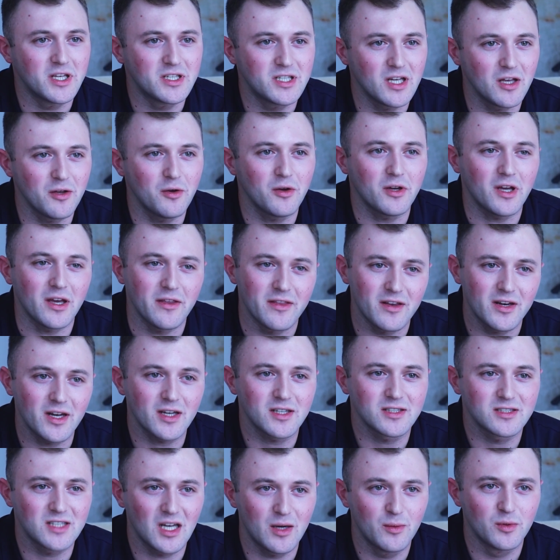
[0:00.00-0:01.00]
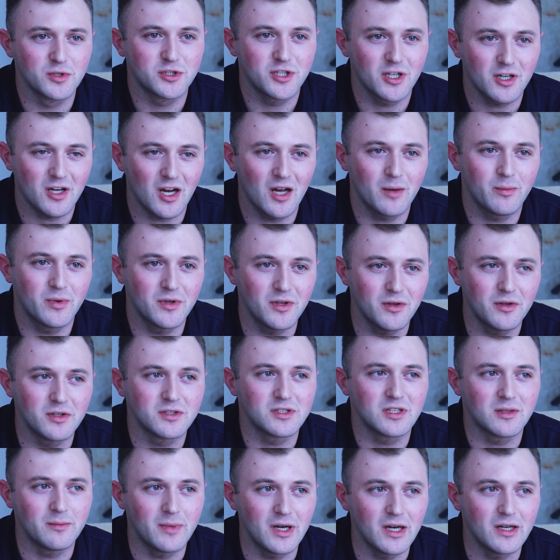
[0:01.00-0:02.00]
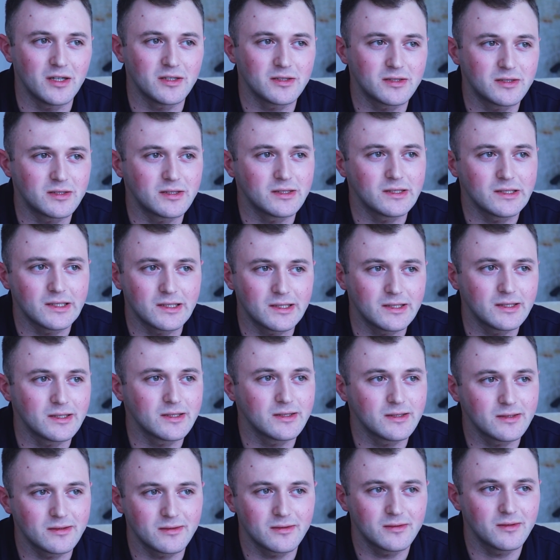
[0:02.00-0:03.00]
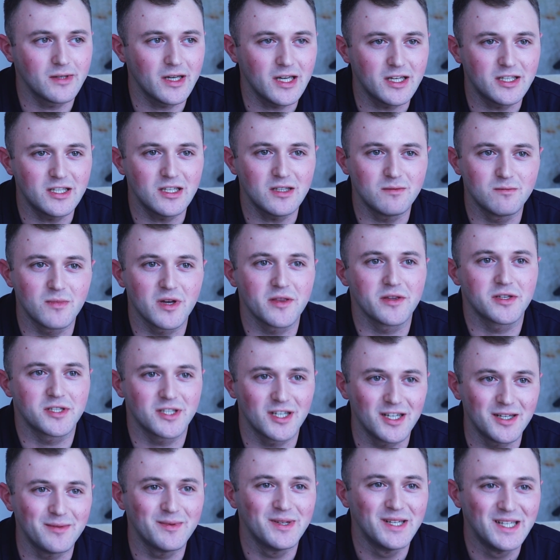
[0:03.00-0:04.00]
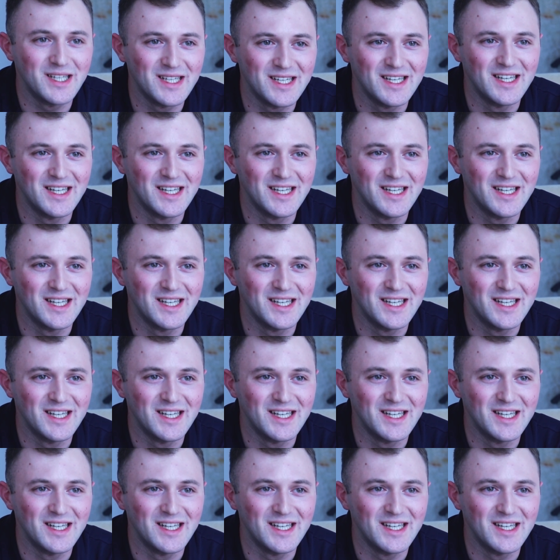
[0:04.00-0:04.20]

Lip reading: they tell you, okay, the next time we'll check up on you is in about 18 months' time,